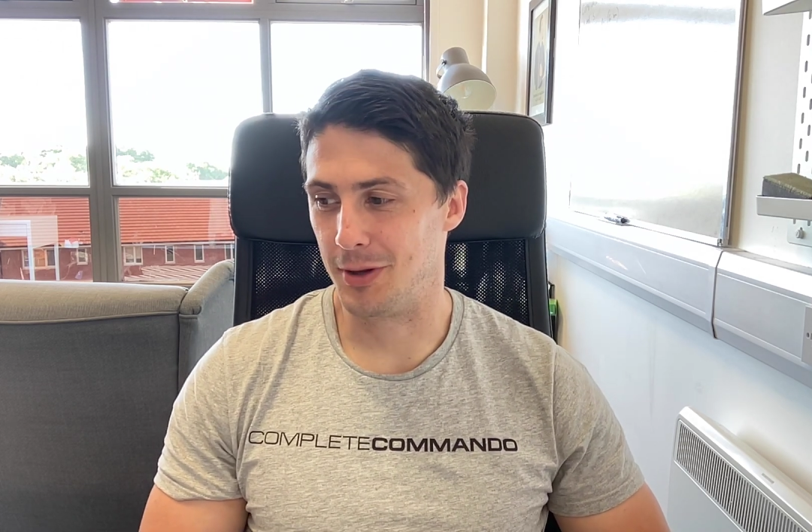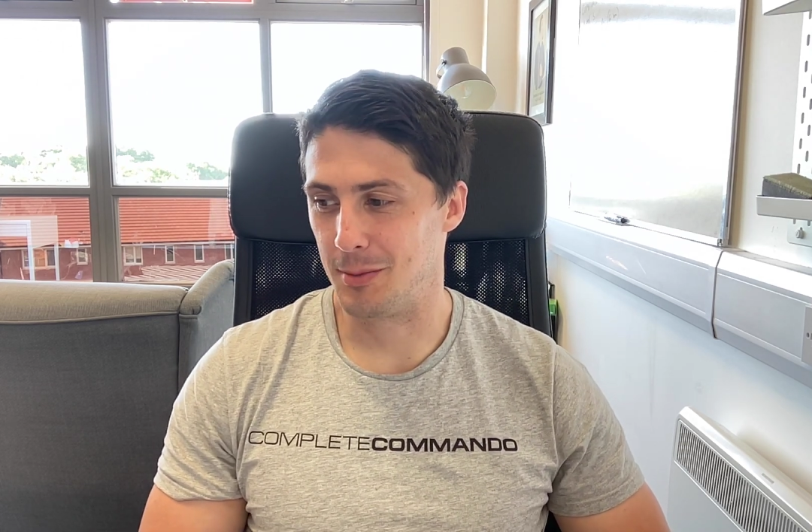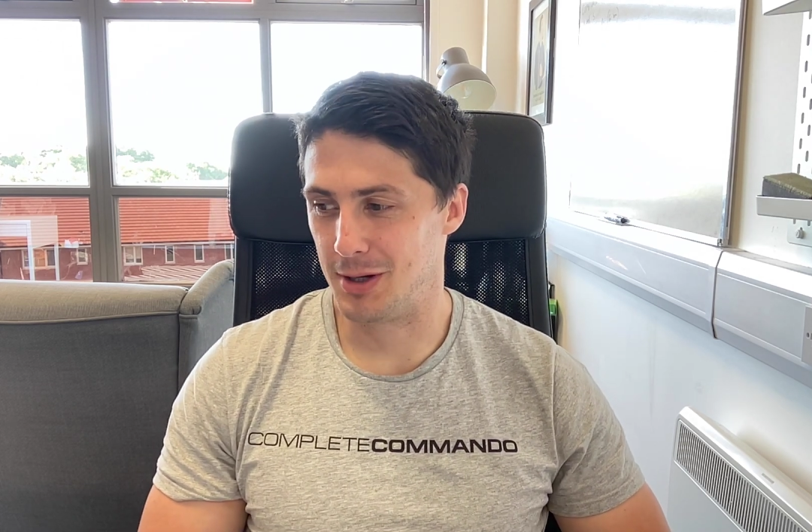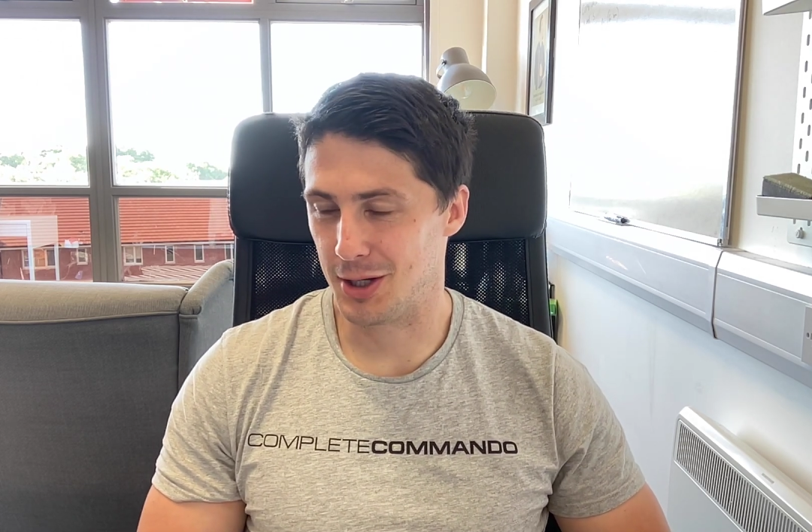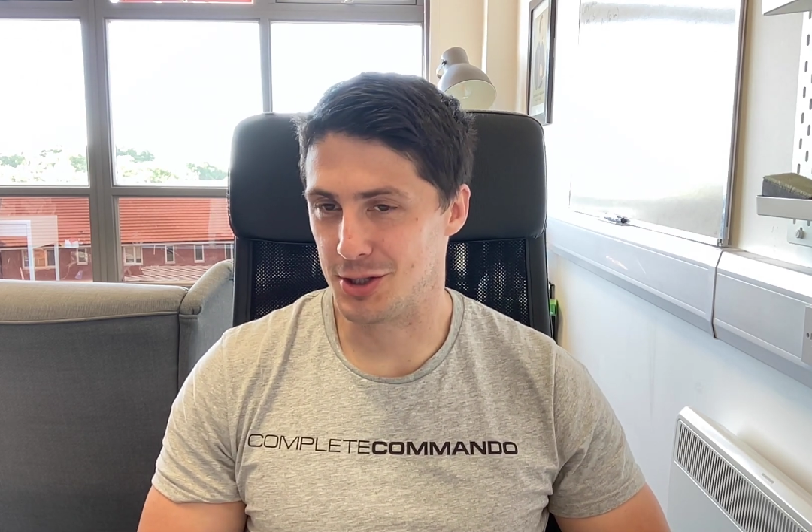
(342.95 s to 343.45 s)
and
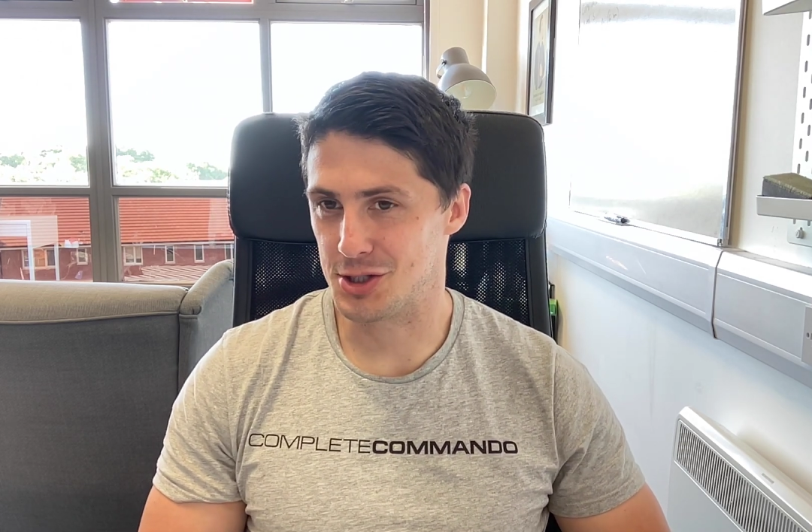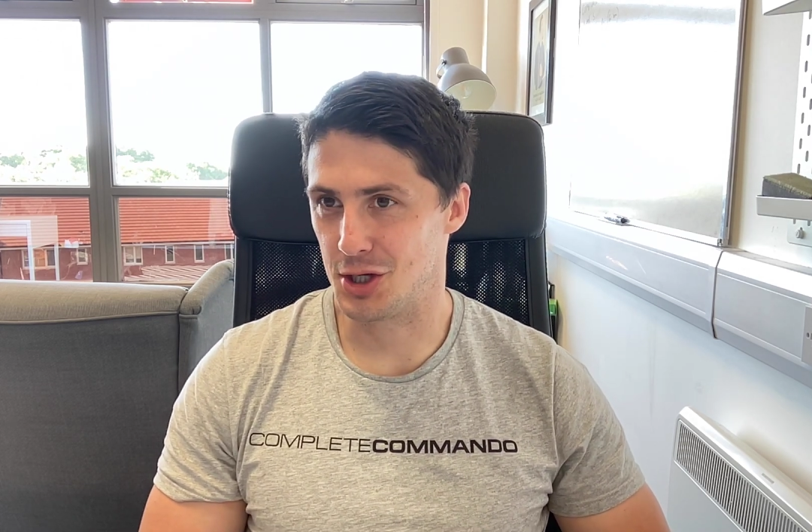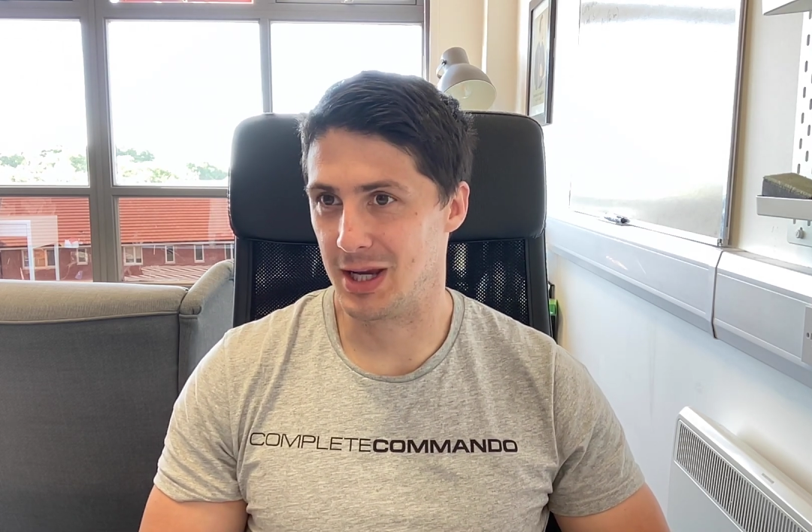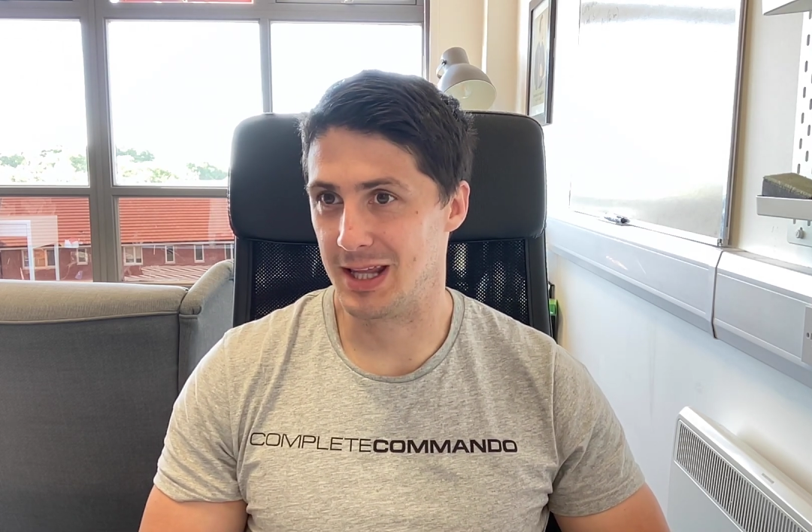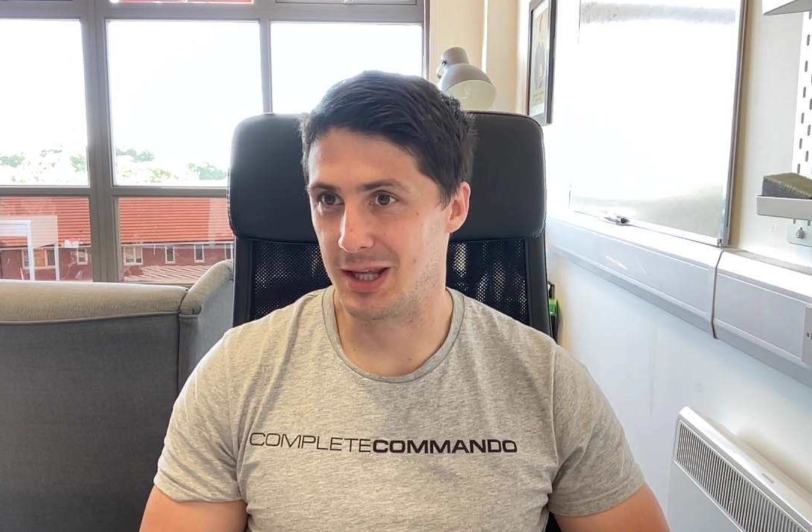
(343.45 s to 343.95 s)
then we're looking
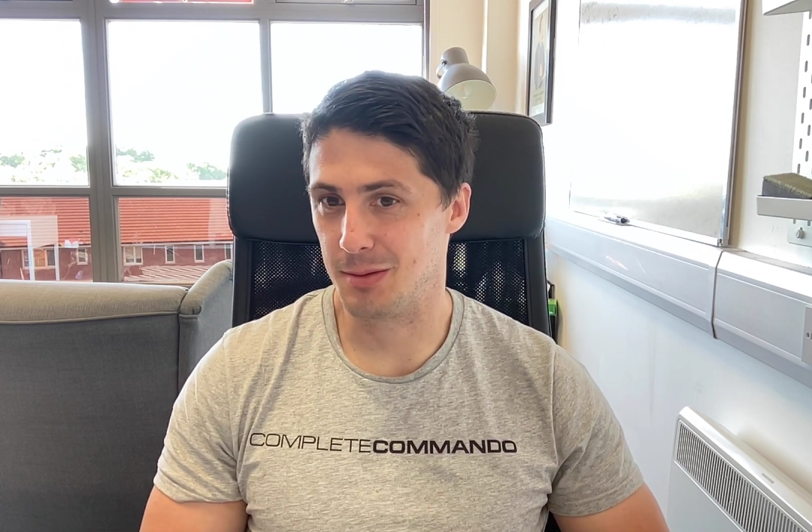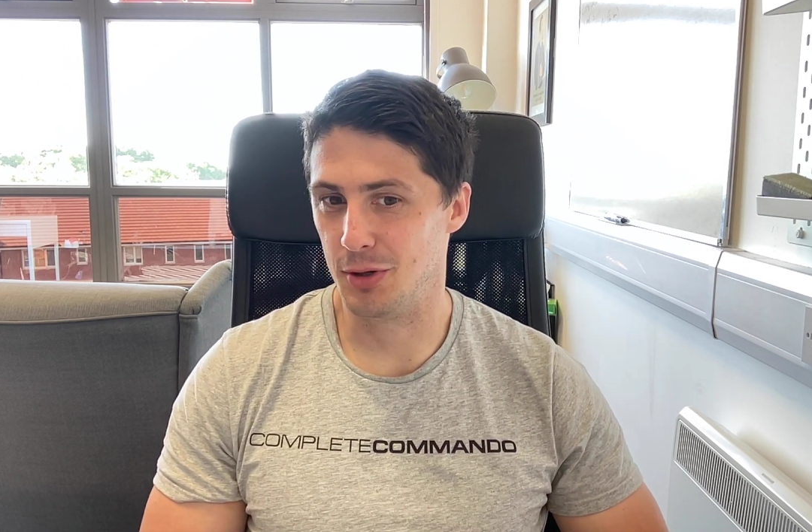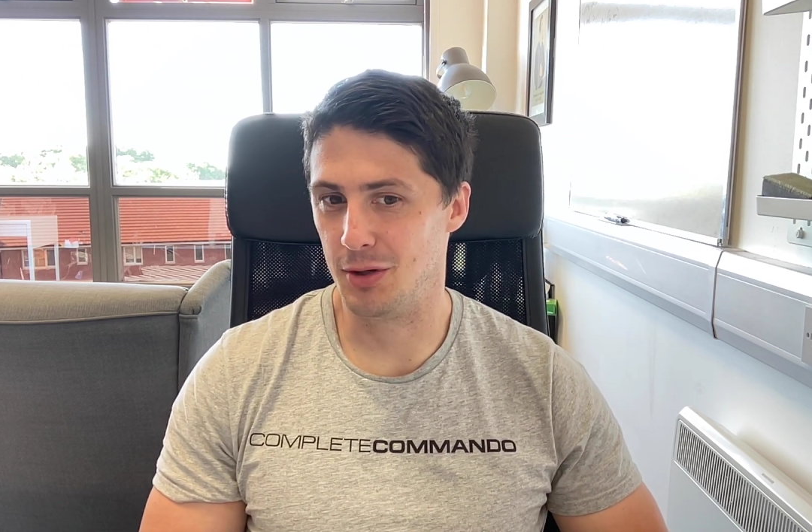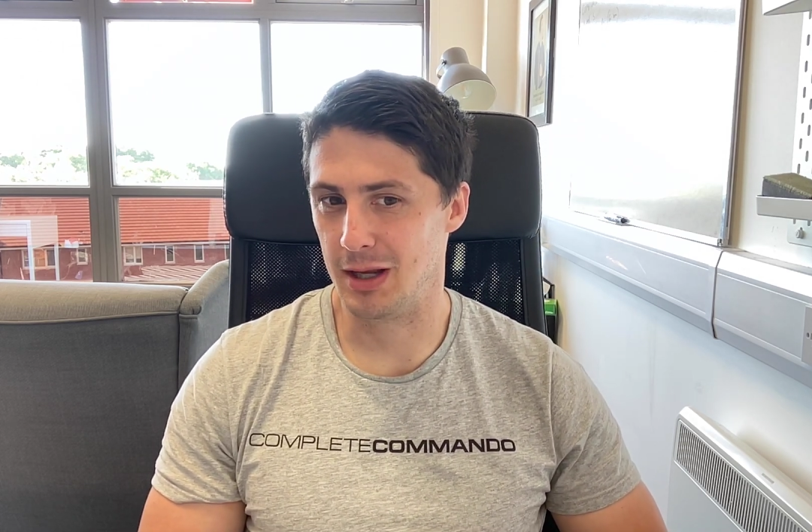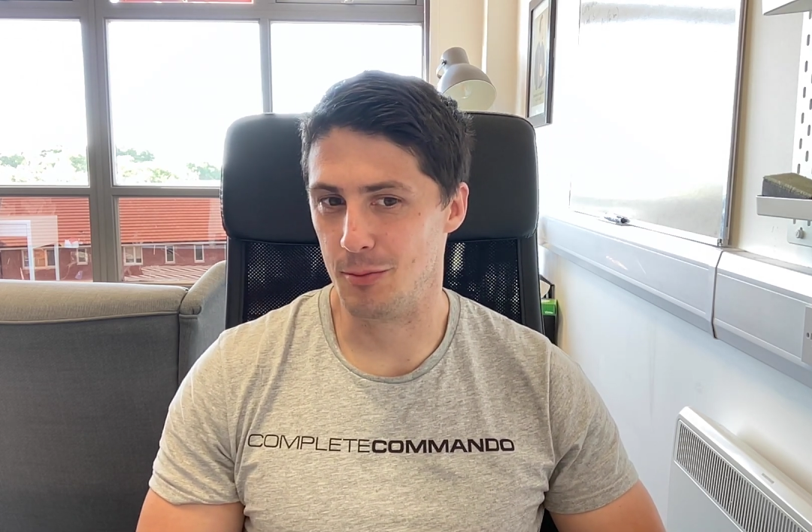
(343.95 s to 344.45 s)
to hit the
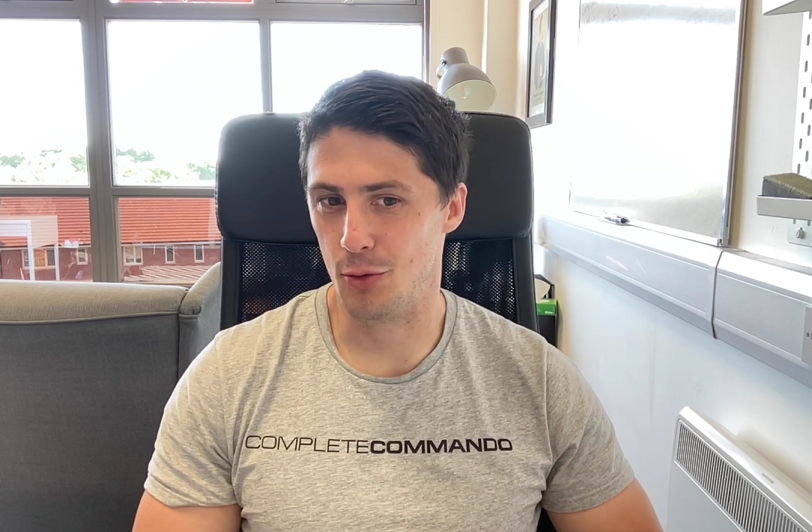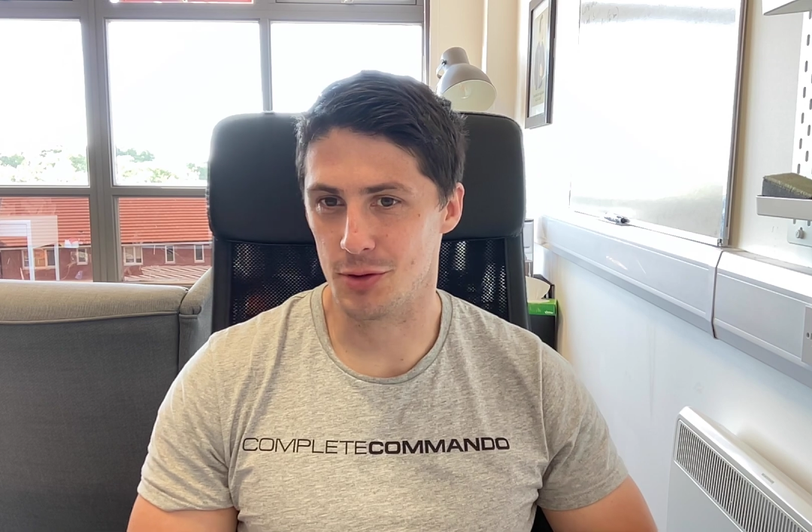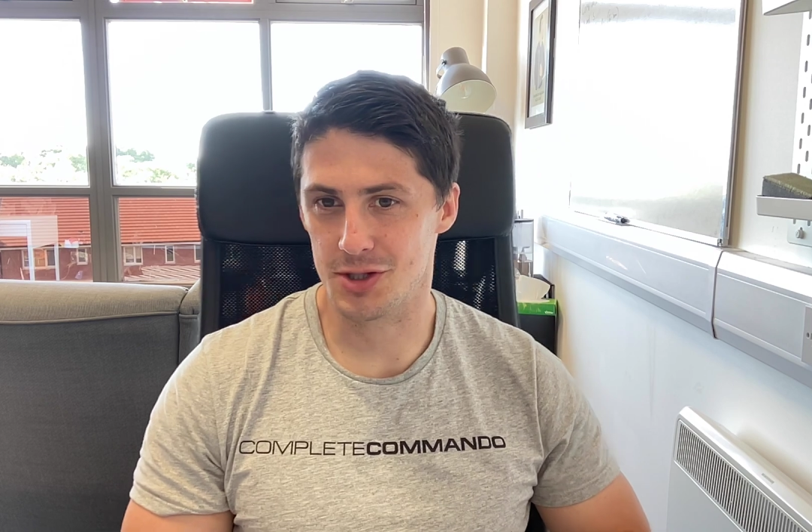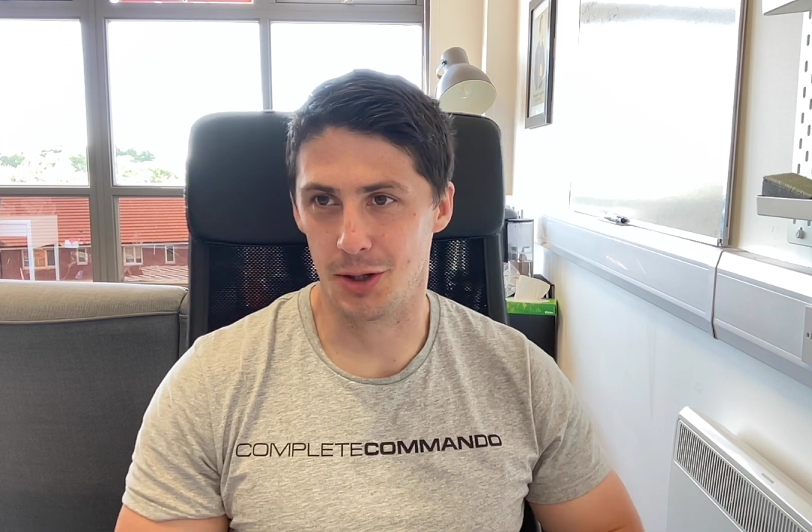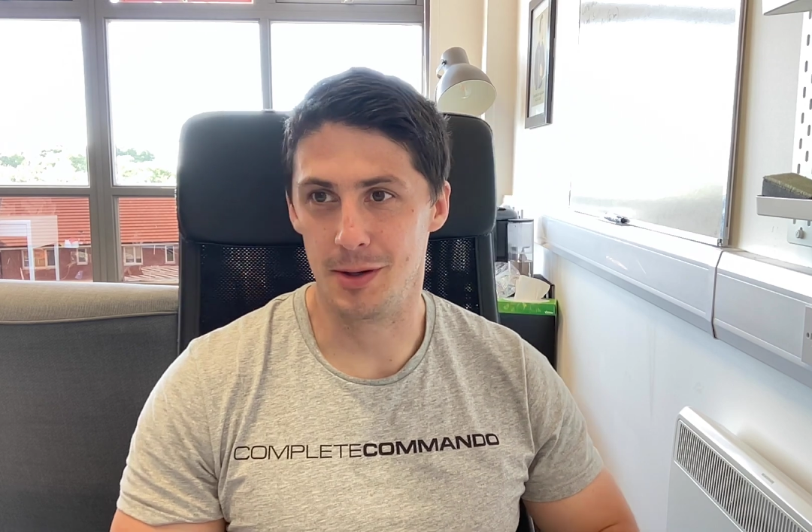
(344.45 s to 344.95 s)
community
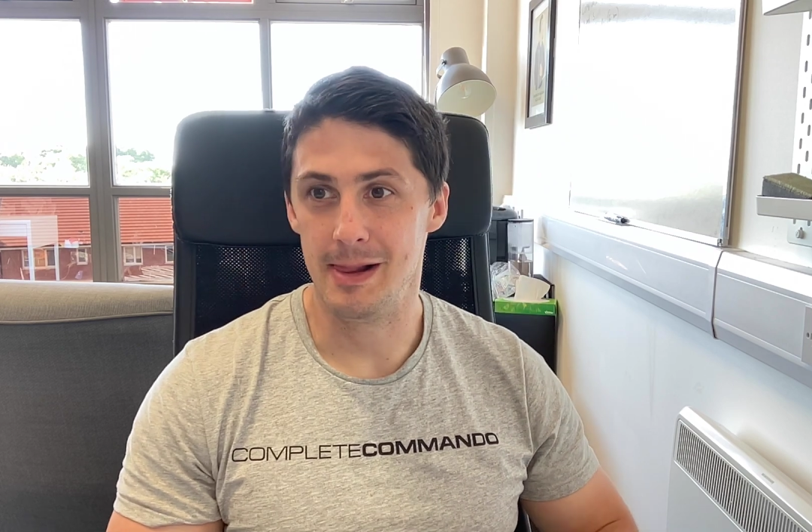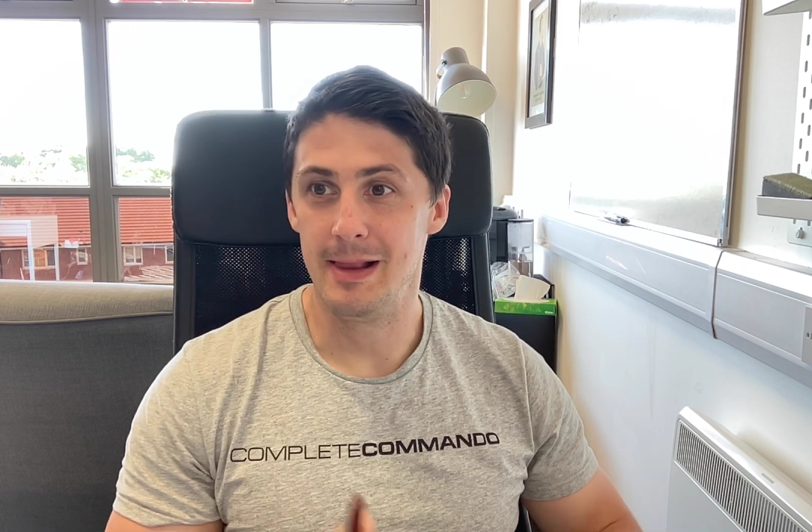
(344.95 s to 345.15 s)
more. So